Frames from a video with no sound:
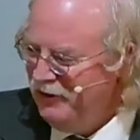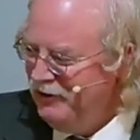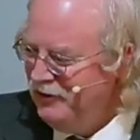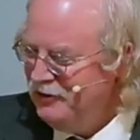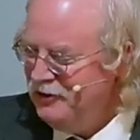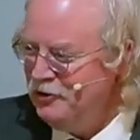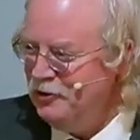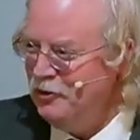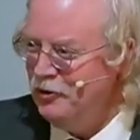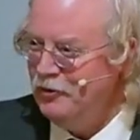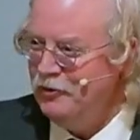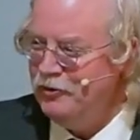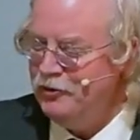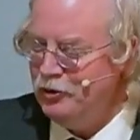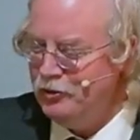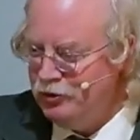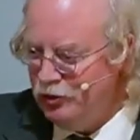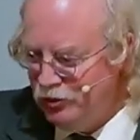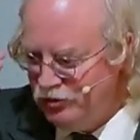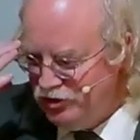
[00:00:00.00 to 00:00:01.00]
you know, they're,
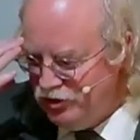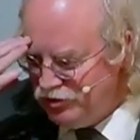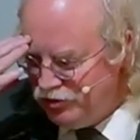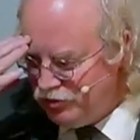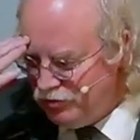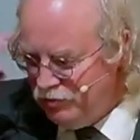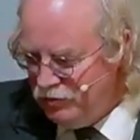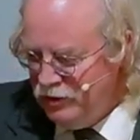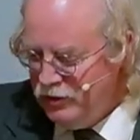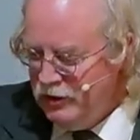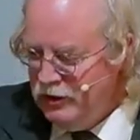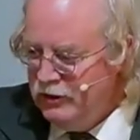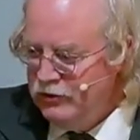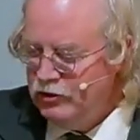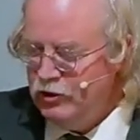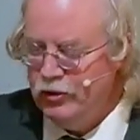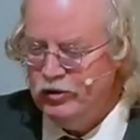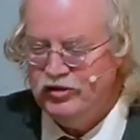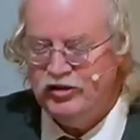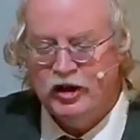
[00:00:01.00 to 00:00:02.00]
they're just,
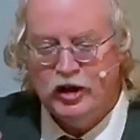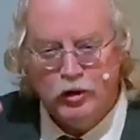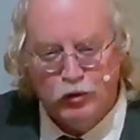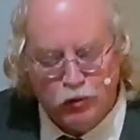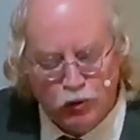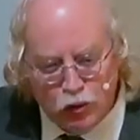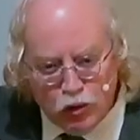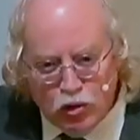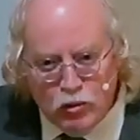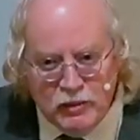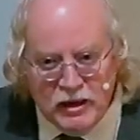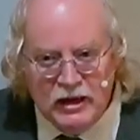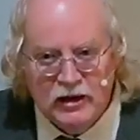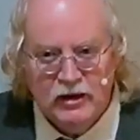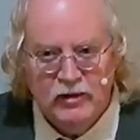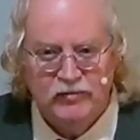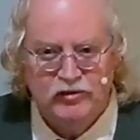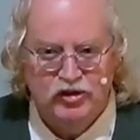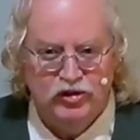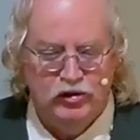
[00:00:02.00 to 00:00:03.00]
there's a grooming
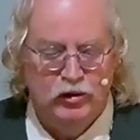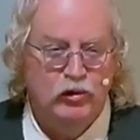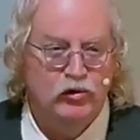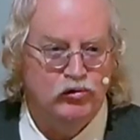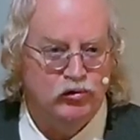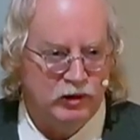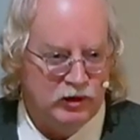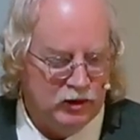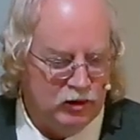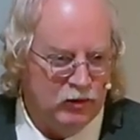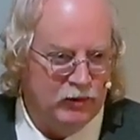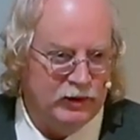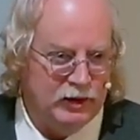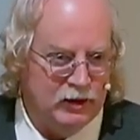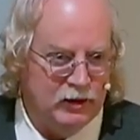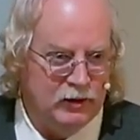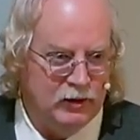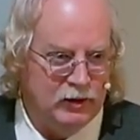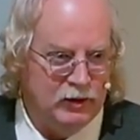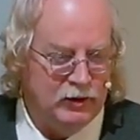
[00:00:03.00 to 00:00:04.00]
of children going
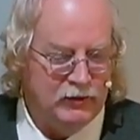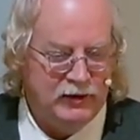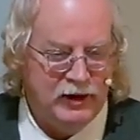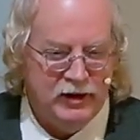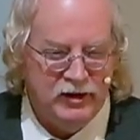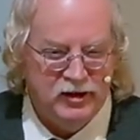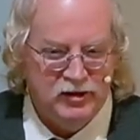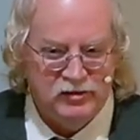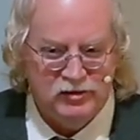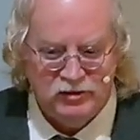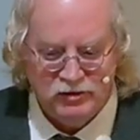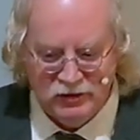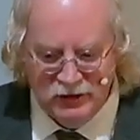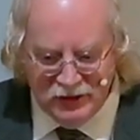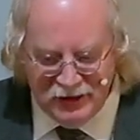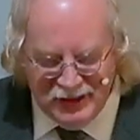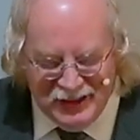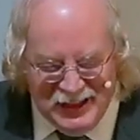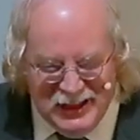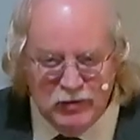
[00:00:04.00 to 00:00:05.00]
on that is
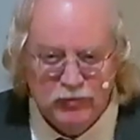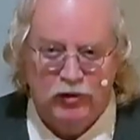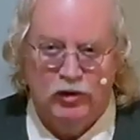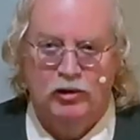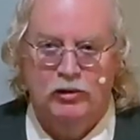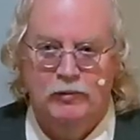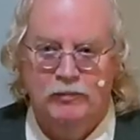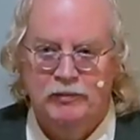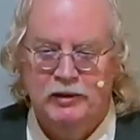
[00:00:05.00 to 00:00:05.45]
evil.